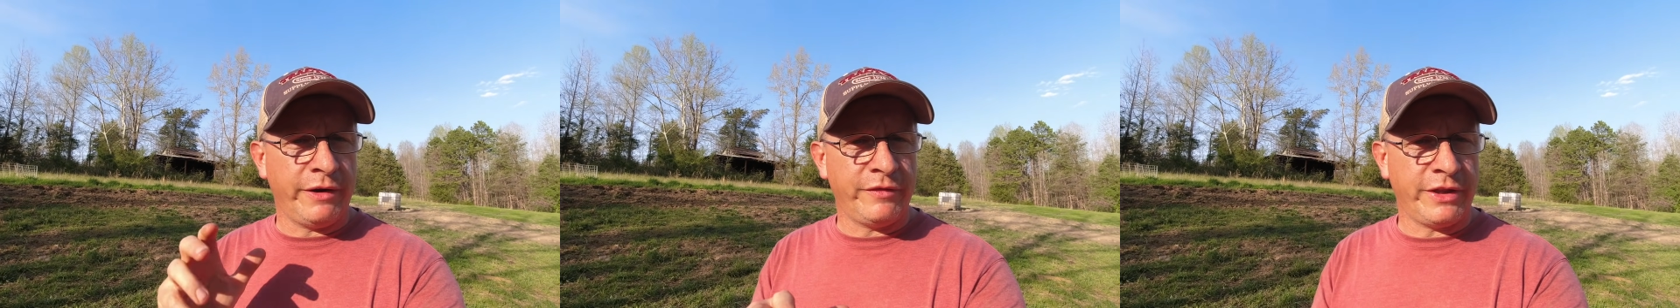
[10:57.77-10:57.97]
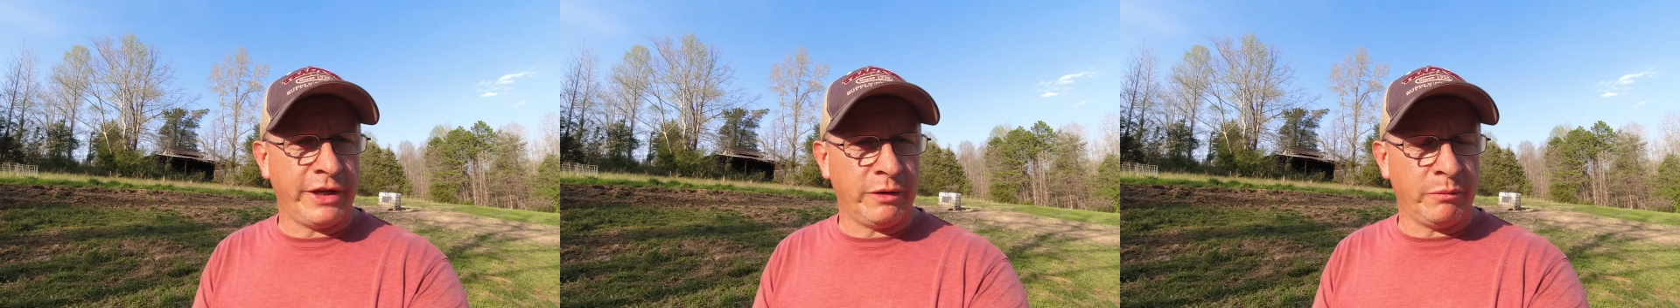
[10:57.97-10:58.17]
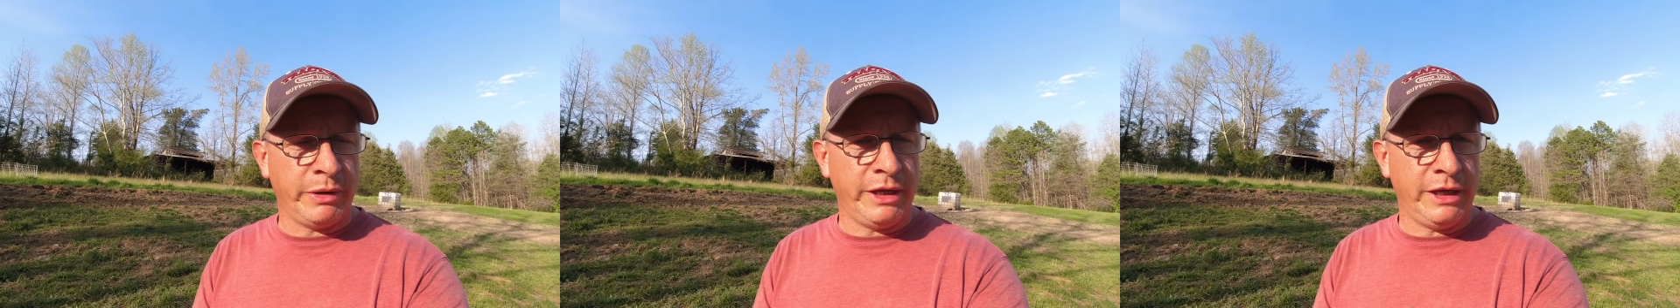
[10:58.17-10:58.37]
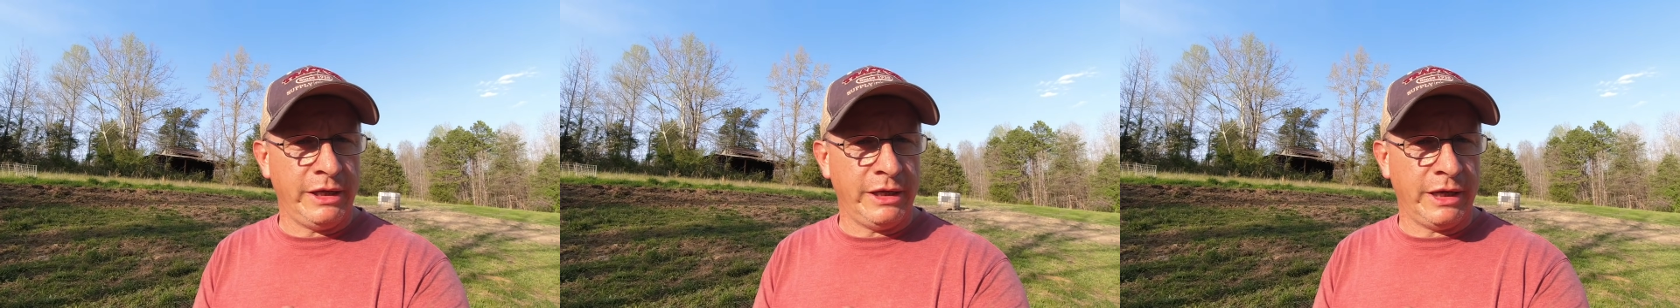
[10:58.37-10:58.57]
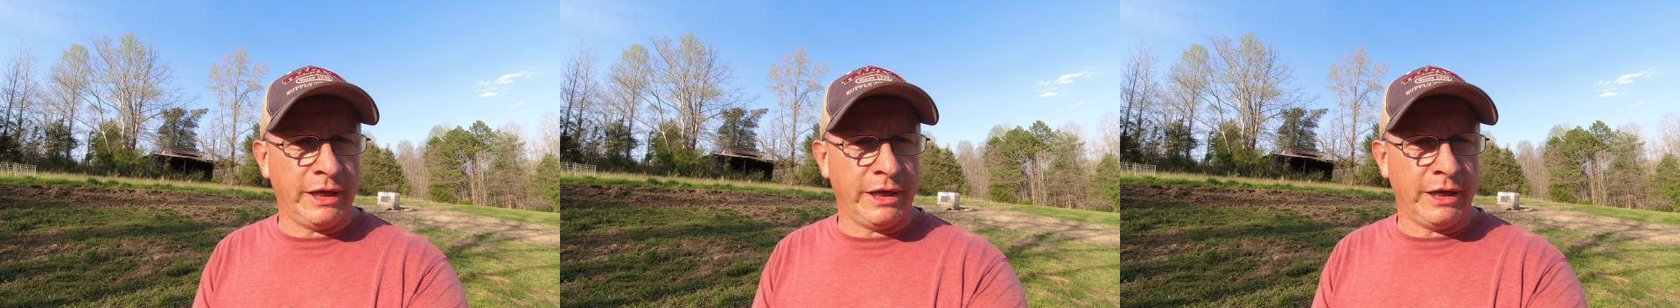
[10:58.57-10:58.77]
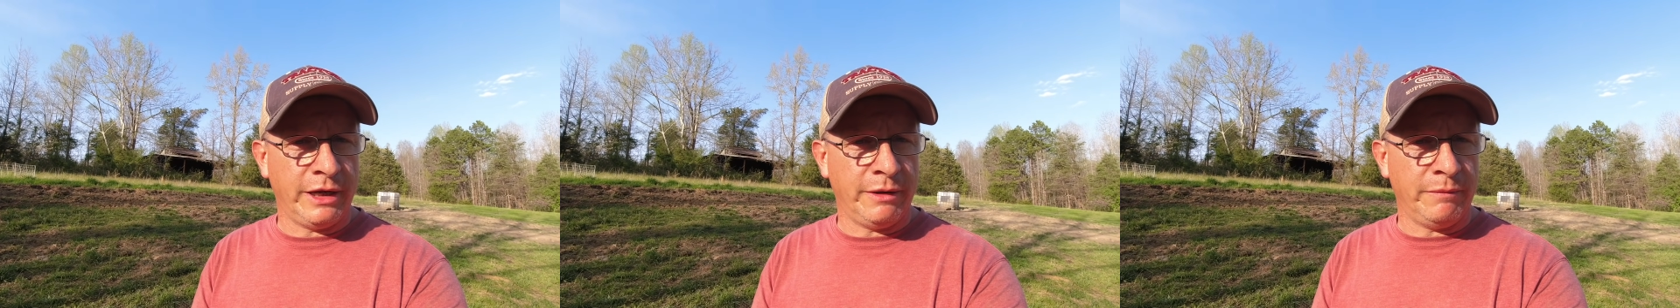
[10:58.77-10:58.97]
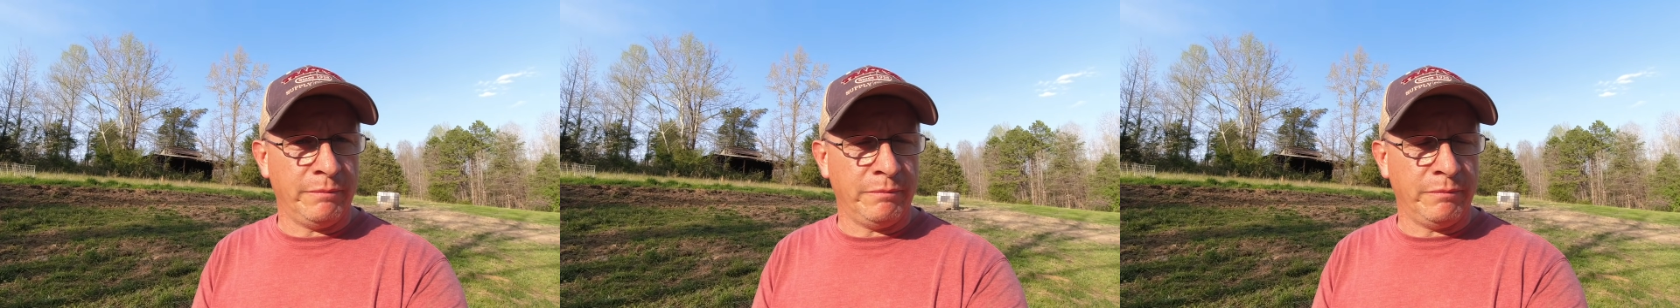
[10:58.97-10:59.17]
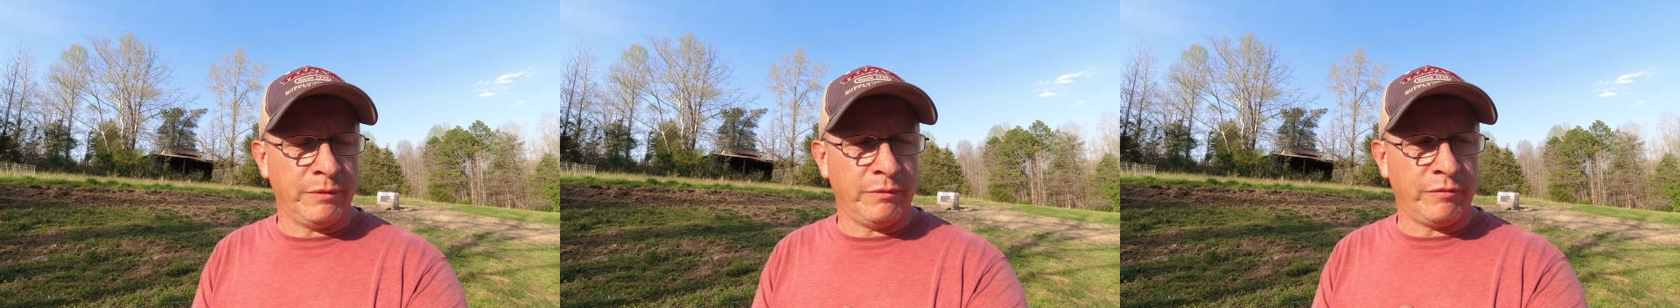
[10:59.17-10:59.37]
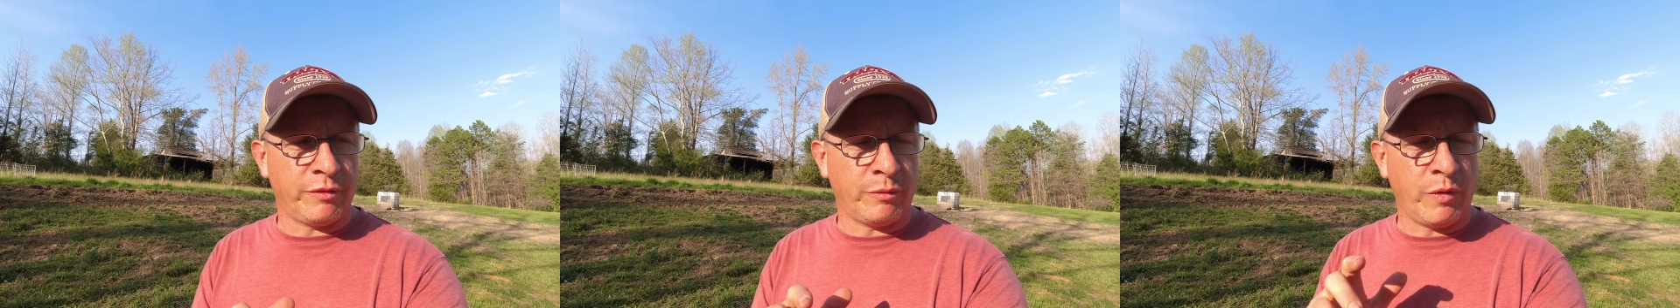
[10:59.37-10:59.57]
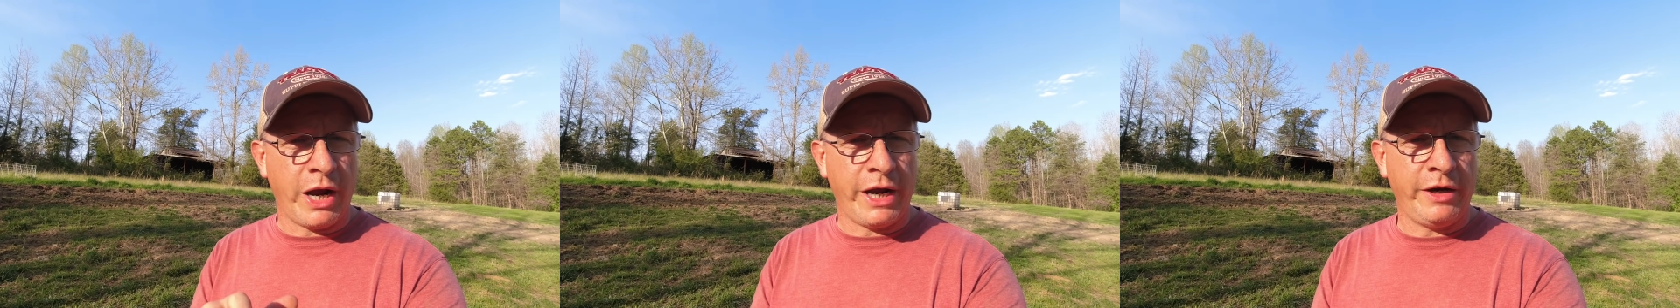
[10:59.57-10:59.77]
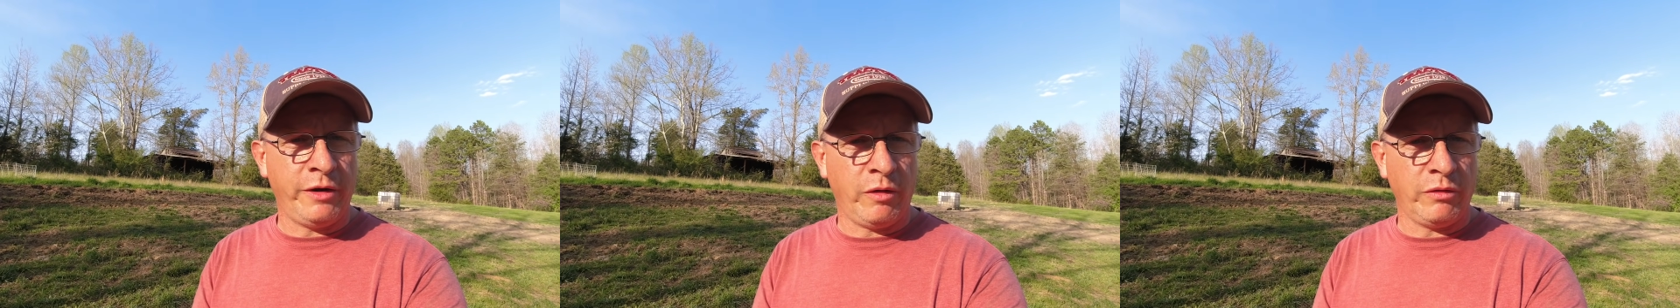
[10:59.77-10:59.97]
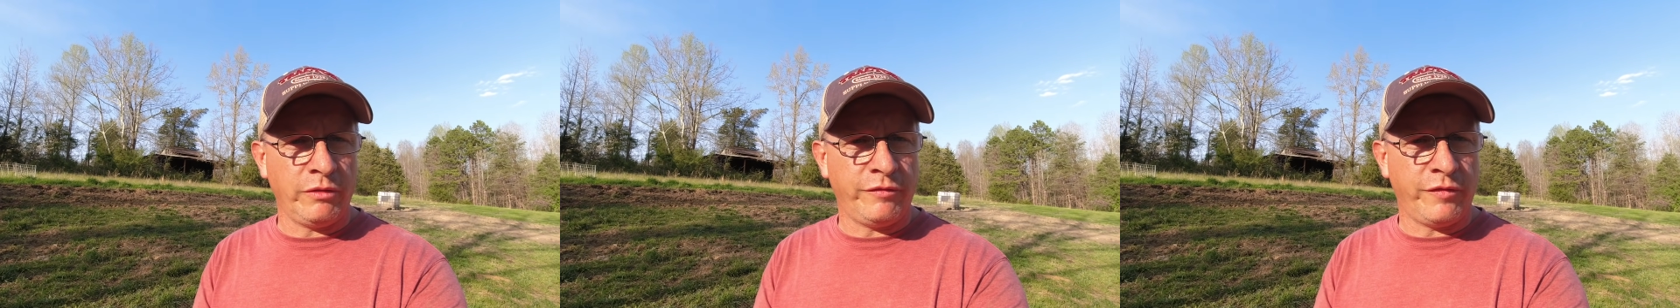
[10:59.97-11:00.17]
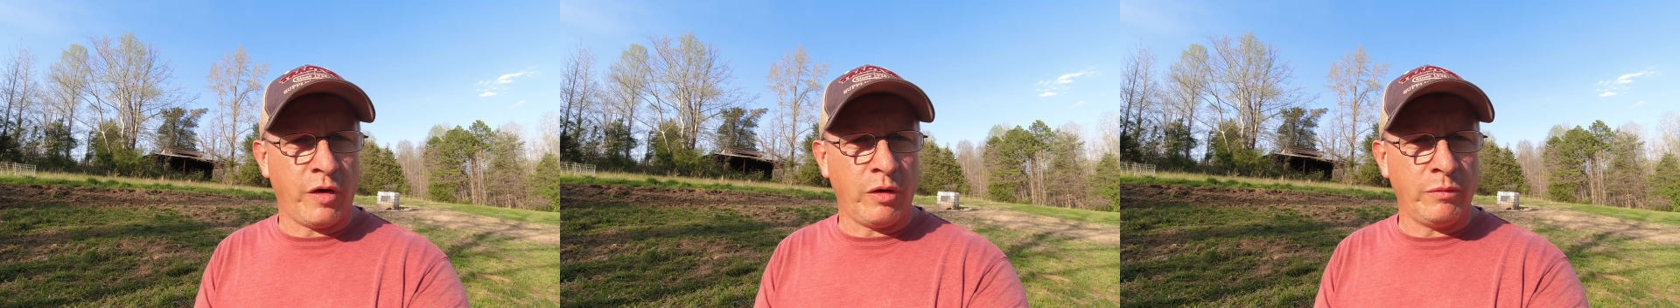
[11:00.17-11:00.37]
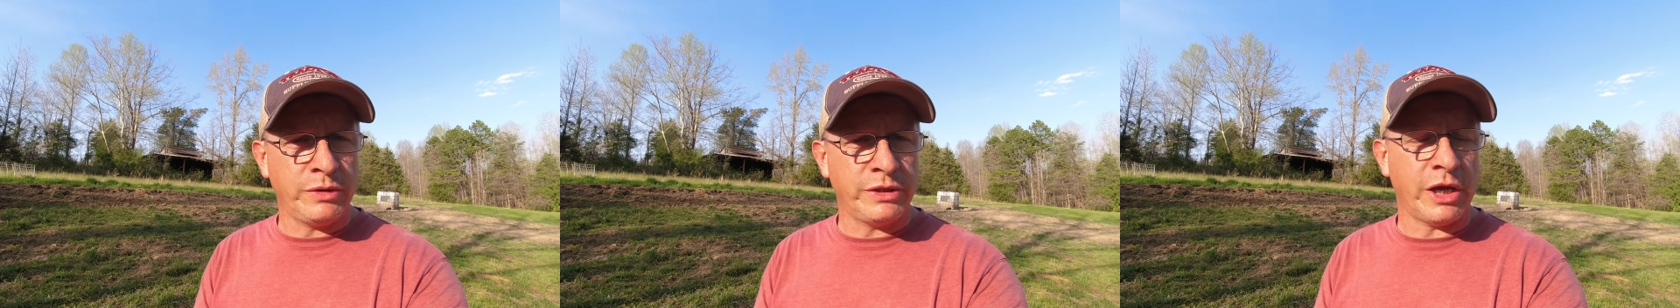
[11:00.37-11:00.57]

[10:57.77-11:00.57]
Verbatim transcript: Everything will be um, from right here on the farm.